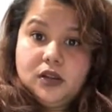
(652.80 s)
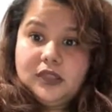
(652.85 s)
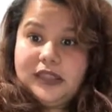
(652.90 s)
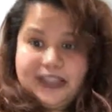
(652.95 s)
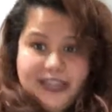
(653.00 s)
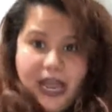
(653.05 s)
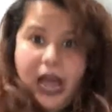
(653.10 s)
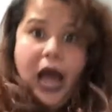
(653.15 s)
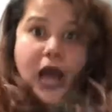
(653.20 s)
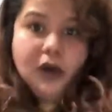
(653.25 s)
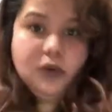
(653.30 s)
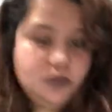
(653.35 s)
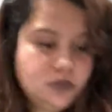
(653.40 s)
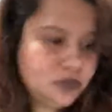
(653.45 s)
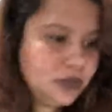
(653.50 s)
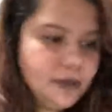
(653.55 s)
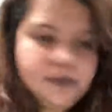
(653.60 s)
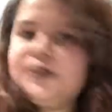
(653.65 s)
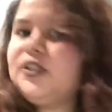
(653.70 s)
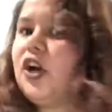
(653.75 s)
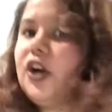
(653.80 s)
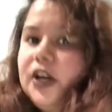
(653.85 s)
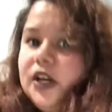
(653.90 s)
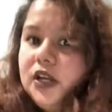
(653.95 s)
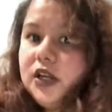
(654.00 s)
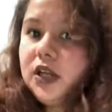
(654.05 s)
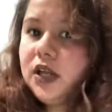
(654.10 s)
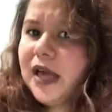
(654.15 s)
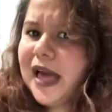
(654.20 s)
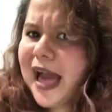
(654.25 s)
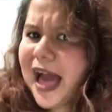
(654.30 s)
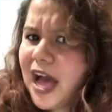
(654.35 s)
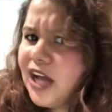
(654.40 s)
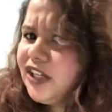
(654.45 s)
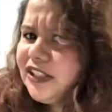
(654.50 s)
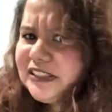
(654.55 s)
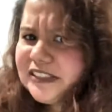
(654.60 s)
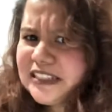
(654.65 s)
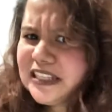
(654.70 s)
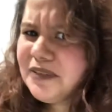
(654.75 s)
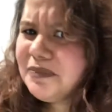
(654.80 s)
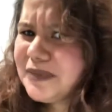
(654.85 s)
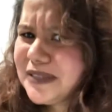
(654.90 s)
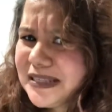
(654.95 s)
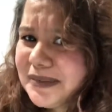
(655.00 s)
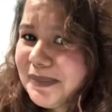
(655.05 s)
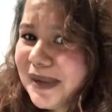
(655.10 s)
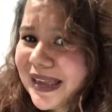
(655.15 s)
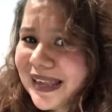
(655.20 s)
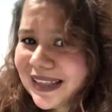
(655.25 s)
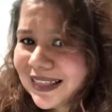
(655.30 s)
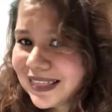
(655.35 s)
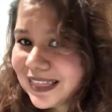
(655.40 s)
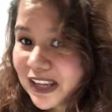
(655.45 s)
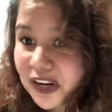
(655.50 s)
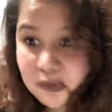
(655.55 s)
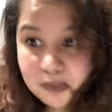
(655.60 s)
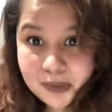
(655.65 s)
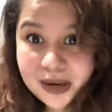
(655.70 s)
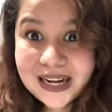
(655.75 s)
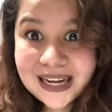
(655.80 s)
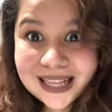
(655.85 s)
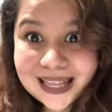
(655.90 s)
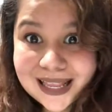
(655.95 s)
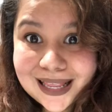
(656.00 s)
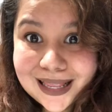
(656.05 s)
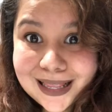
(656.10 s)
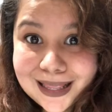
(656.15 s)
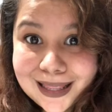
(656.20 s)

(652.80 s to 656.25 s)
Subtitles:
Like, how? I'm sorry. How does Ipsy make their money?